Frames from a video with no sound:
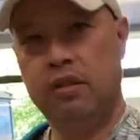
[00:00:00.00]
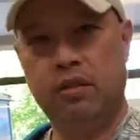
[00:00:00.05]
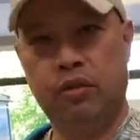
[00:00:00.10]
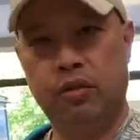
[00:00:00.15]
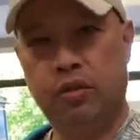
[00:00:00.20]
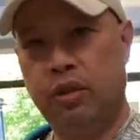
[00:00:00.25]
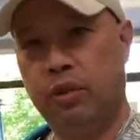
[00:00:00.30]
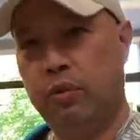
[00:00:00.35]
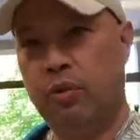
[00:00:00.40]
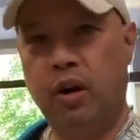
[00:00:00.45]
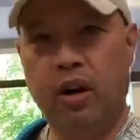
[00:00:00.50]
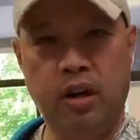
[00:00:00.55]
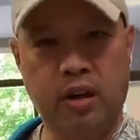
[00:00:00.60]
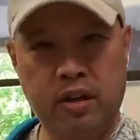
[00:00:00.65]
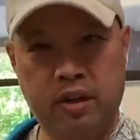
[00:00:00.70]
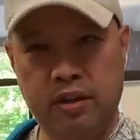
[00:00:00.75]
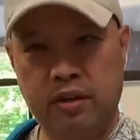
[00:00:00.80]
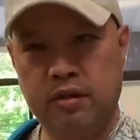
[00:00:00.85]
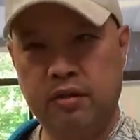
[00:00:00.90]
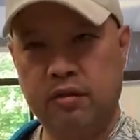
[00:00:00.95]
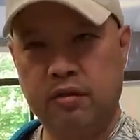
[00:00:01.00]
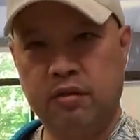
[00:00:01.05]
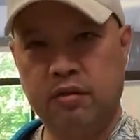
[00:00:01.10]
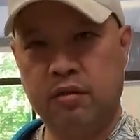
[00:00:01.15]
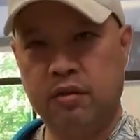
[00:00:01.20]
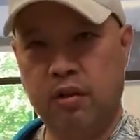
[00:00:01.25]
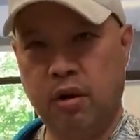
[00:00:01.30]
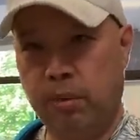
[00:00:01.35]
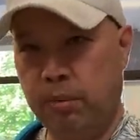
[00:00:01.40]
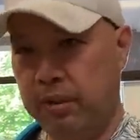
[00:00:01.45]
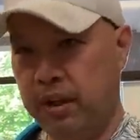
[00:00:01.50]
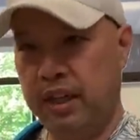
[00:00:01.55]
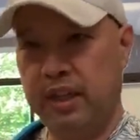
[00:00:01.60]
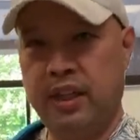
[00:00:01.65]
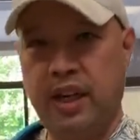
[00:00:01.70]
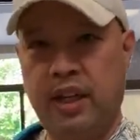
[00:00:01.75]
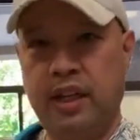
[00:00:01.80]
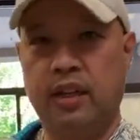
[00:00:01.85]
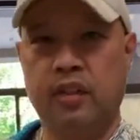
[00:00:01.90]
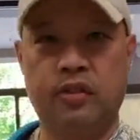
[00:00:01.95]
do your work, go play
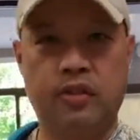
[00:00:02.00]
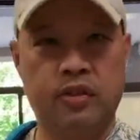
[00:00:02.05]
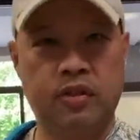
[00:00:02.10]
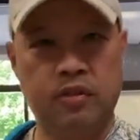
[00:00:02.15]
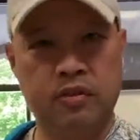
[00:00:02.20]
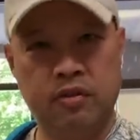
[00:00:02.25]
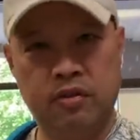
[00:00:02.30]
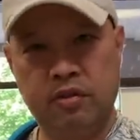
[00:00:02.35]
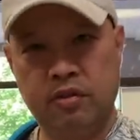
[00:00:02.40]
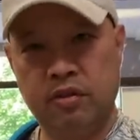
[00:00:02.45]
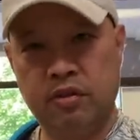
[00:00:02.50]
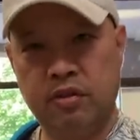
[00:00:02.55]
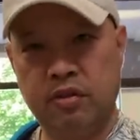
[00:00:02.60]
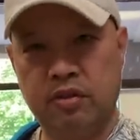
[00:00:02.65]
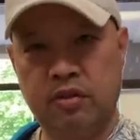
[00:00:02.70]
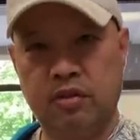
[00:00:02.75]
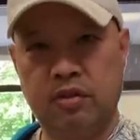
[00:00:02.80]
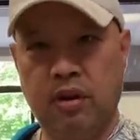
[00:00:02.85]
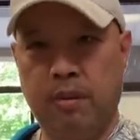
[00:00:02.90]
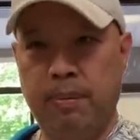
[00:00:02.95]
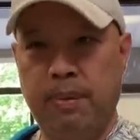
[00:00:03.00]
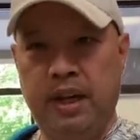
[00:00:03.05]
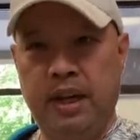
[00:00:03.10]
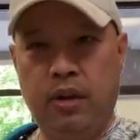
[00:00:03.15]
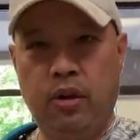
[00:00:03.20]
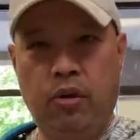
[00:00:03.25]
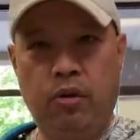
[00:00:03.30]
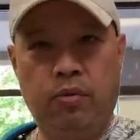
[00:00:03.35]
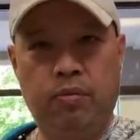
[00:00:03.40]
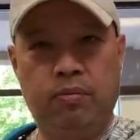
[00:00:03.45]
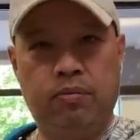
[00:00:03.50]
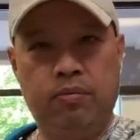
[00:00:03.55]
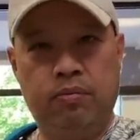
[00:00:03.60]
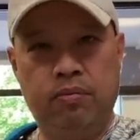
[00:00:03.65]
tennis, come back home,